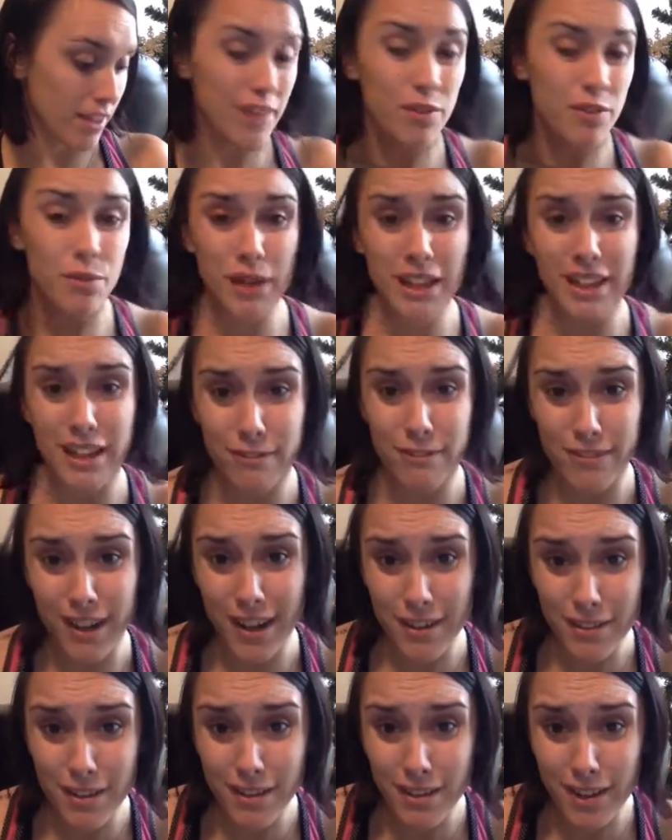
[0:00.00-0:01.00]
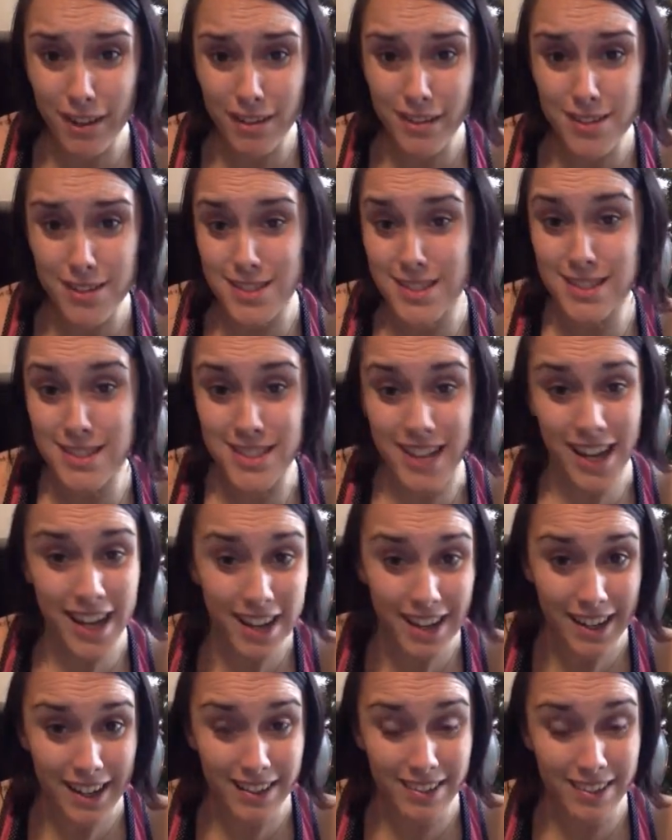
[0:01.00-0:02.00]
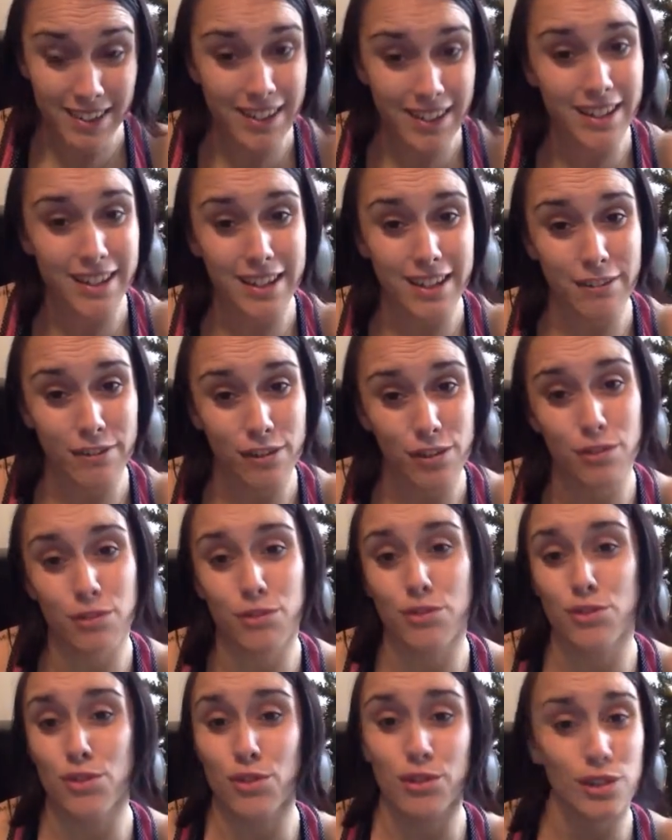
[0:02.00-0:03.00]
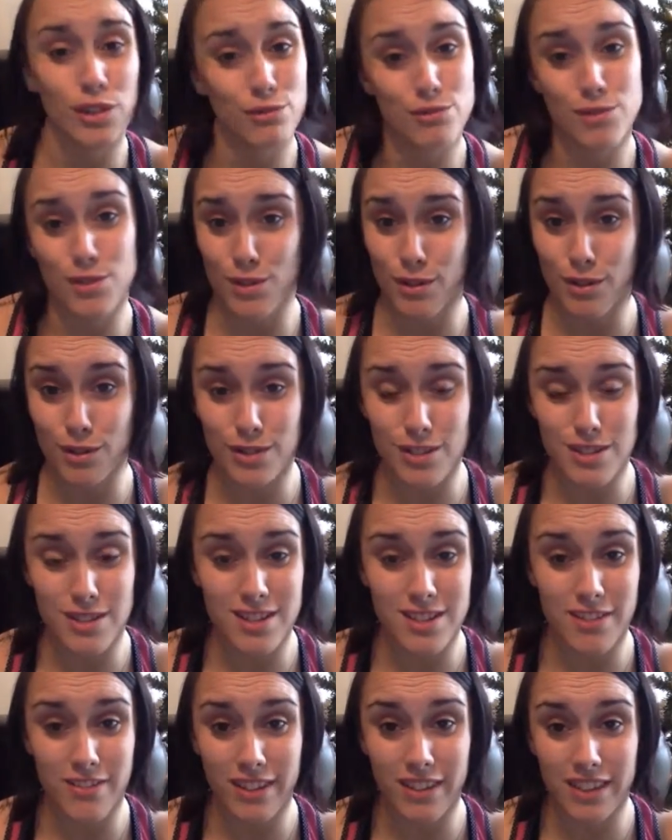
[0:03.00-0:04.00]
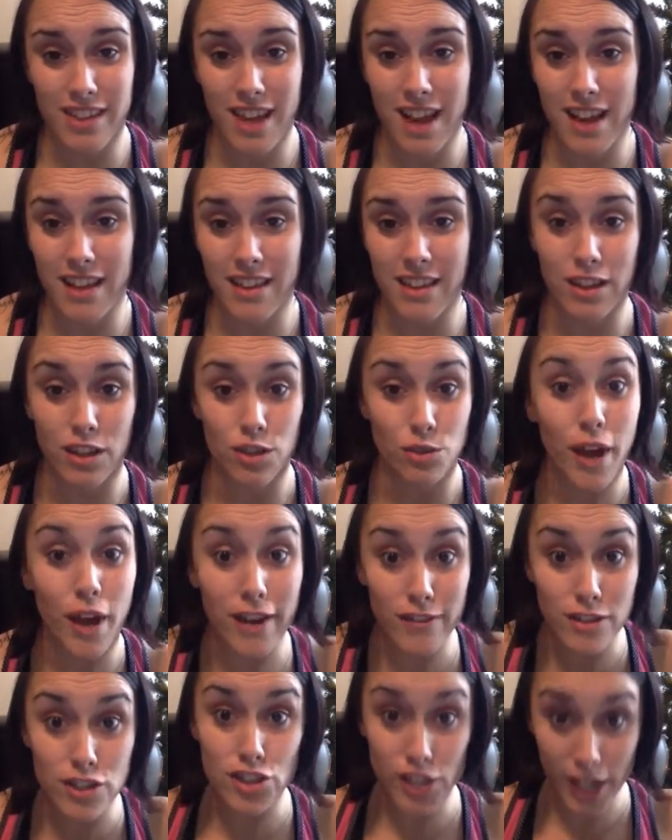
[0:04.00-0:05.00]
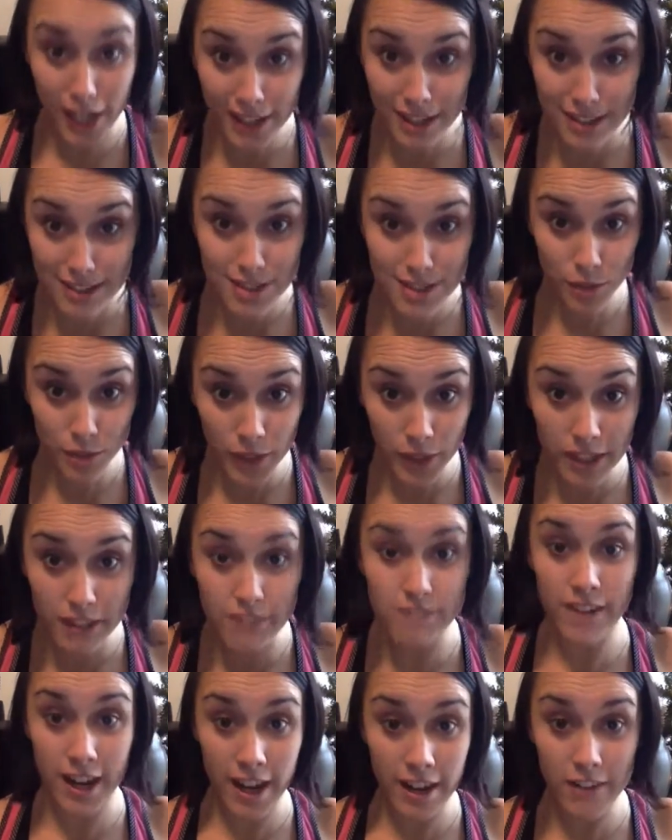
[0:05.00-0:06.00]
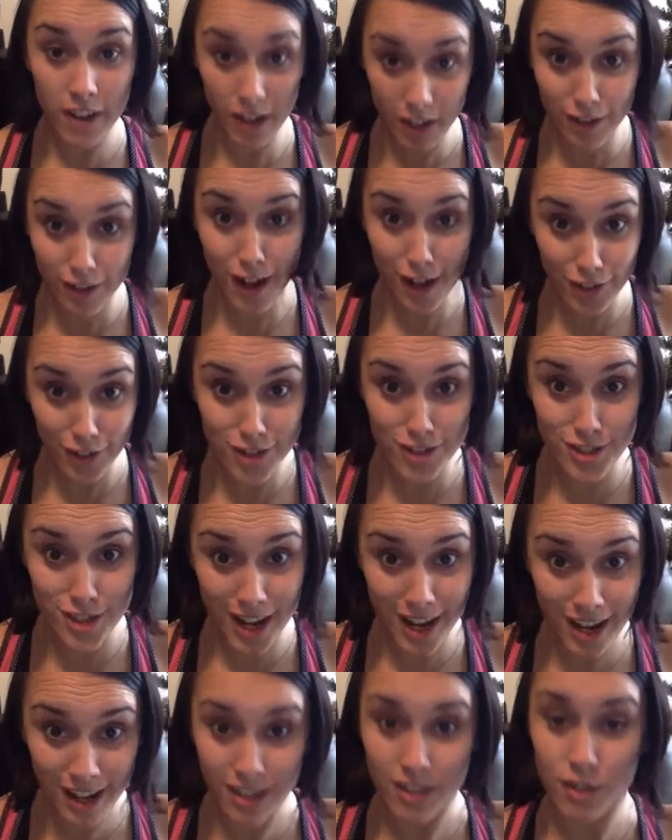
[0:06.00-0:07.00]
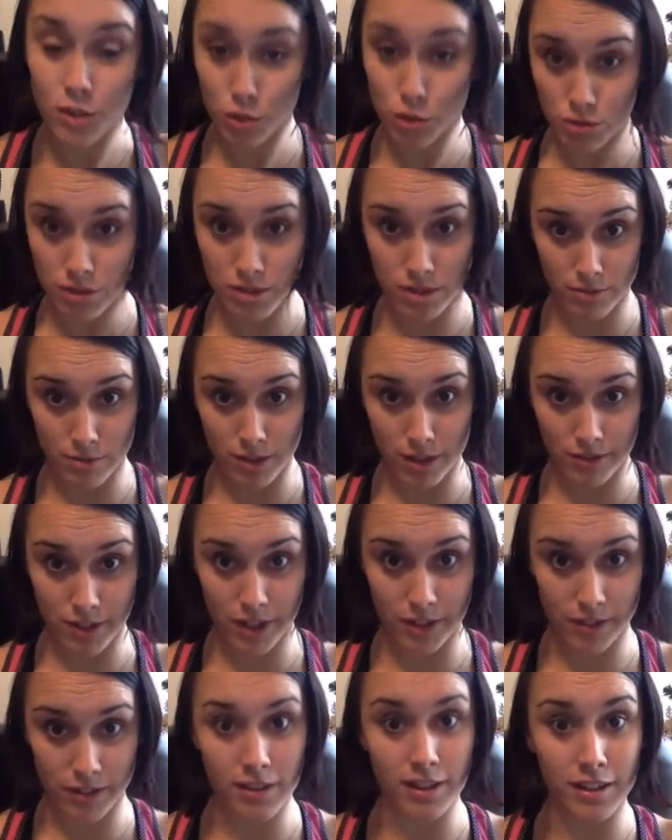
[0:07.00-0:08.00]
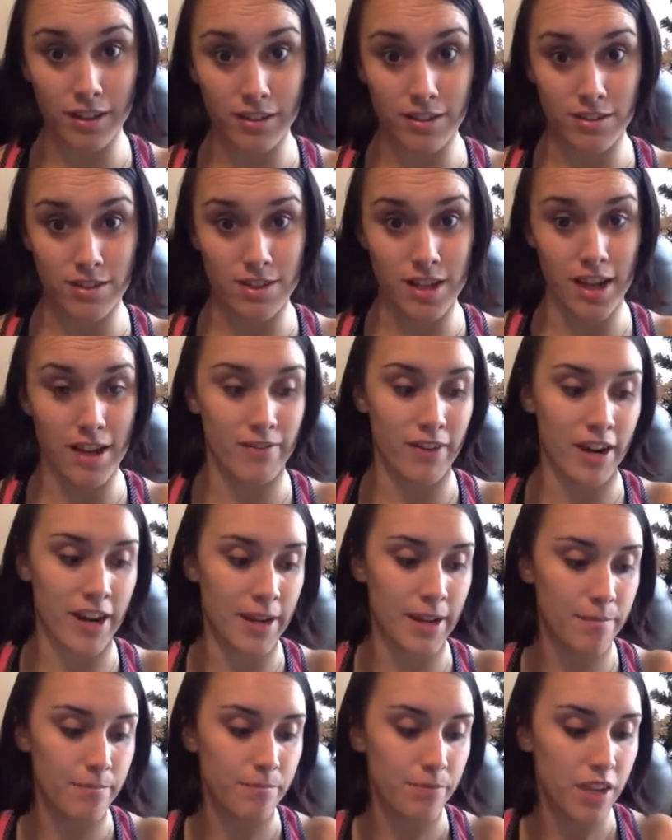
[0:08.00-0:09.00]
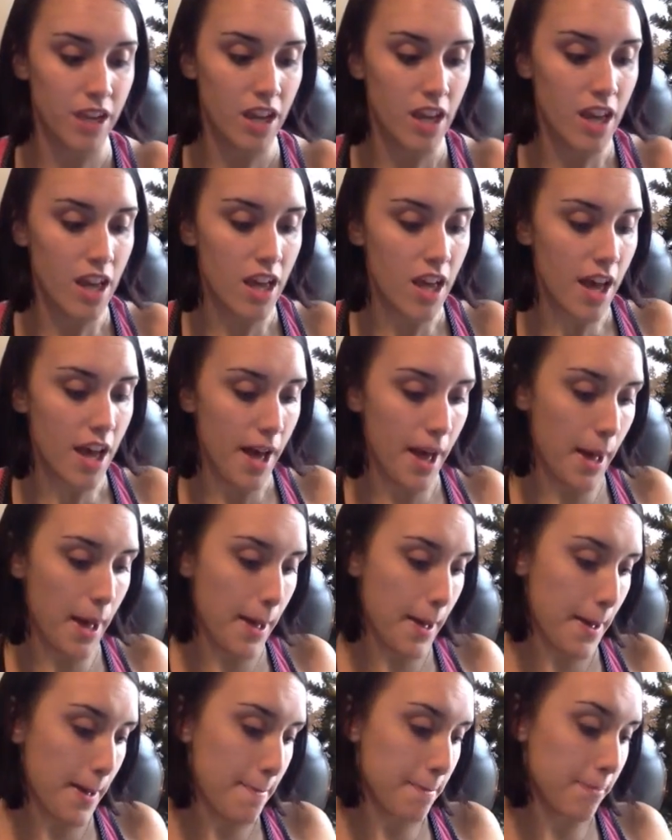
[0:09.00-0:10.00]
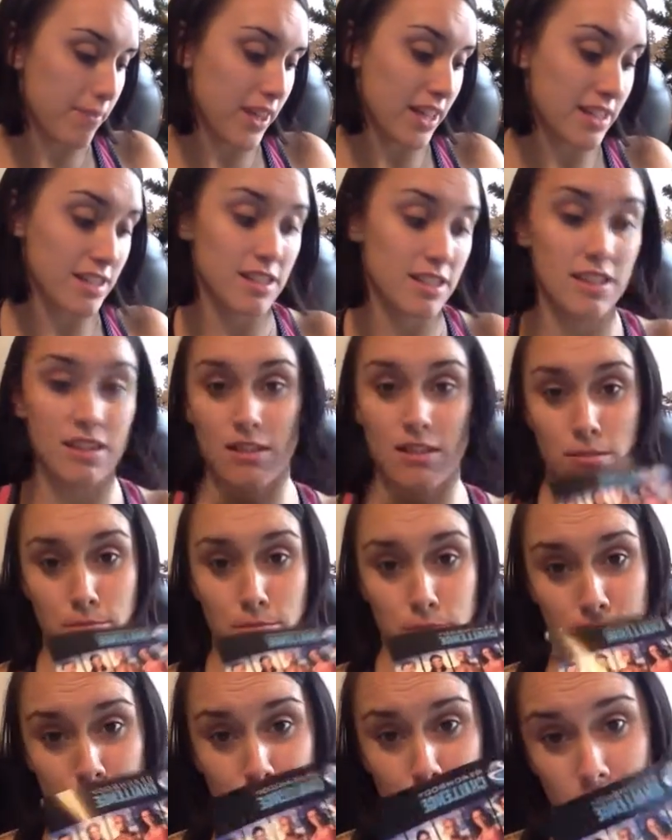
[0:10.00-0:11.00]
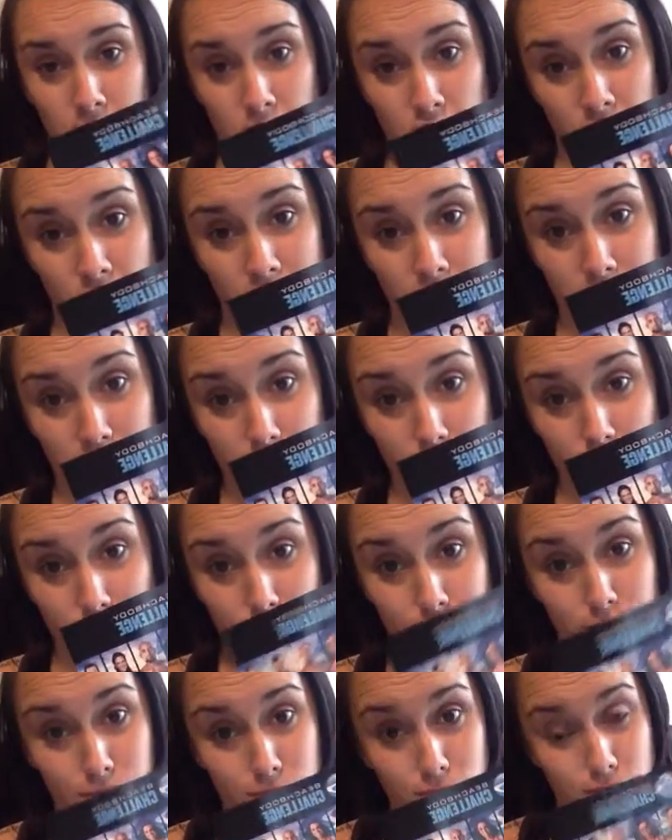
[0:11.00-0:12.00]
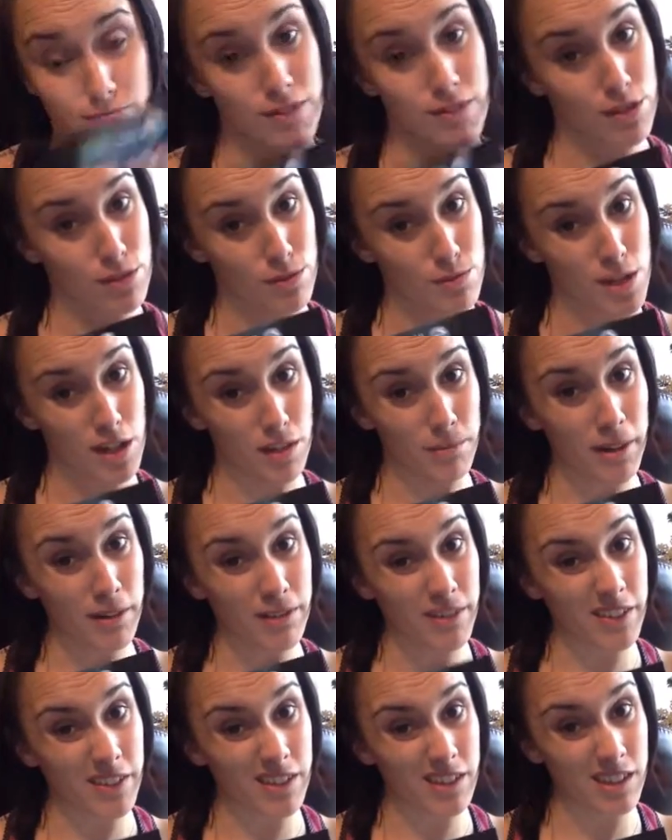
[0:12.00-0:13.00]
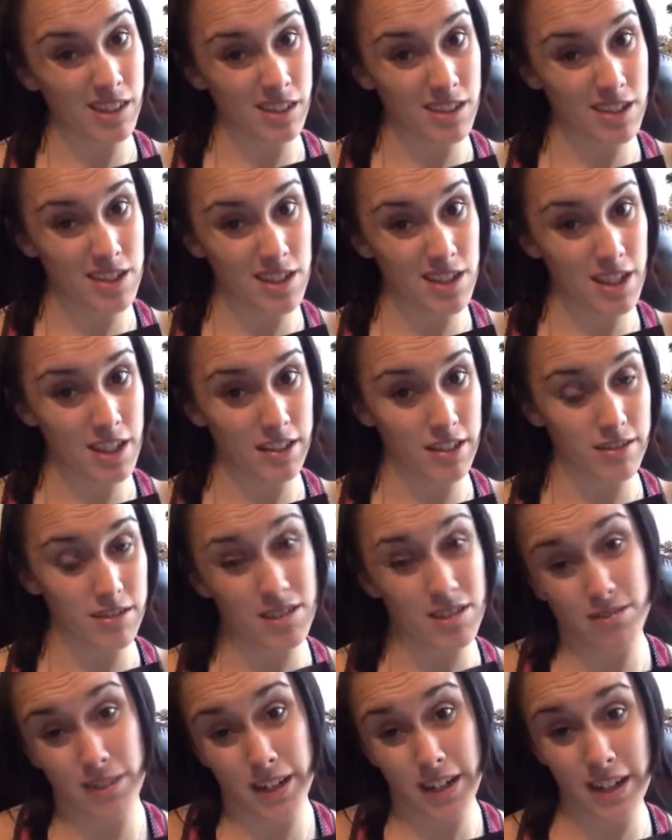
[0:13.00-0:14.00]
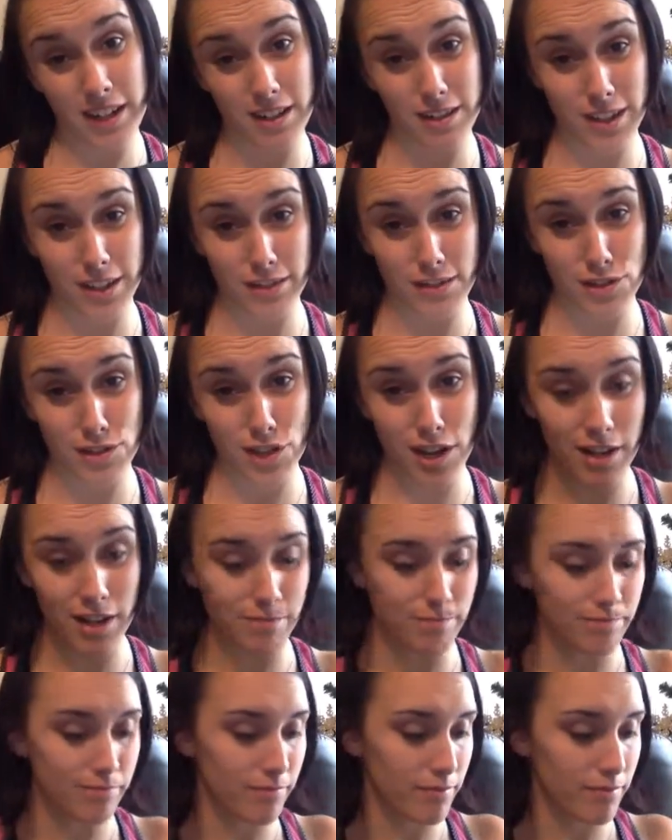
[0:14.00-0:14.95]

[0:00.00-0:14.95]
give away like $500 a day. Like if you turn in results and stuff like that, like you have a chance to win $500 a day. Who doesn't want $500 a day, right? That's the Beachbody Challenge. So I'm talking about $500 a day. Why not? Give it a shot.